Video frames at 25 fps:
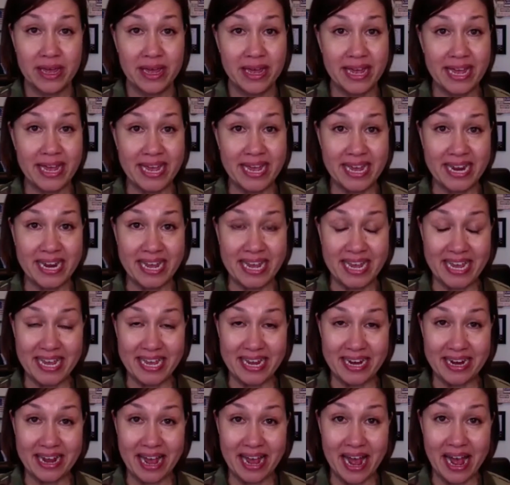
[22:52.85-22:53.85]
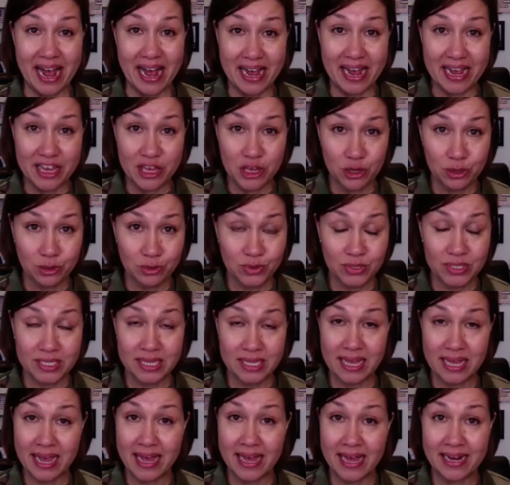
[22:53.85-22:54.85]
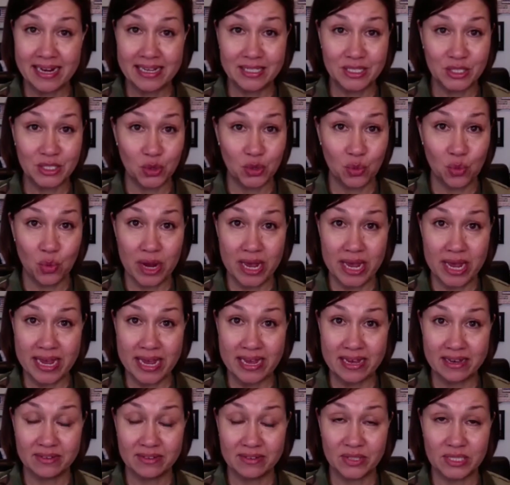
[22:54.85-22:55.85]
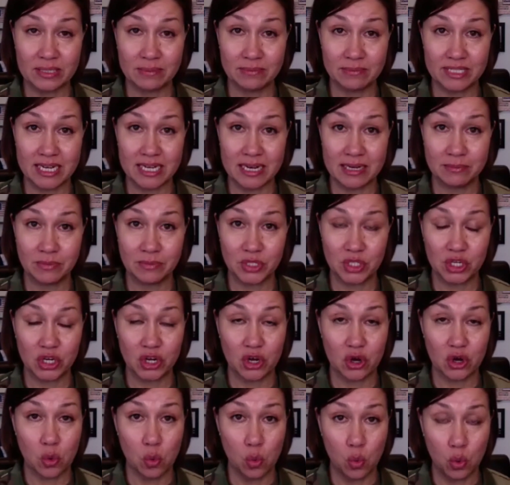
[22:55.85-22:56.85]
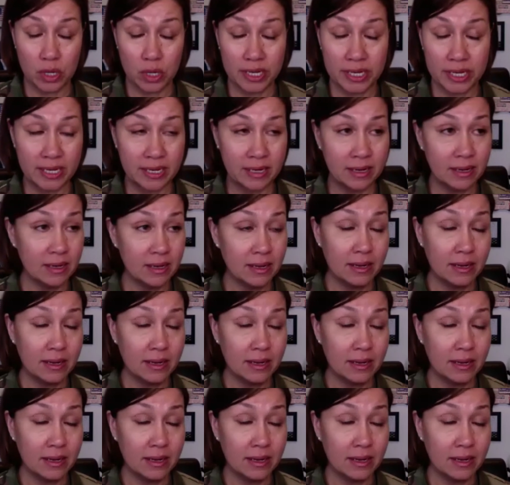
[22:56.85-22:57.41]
And I use that as a way of sometimes, you know, one,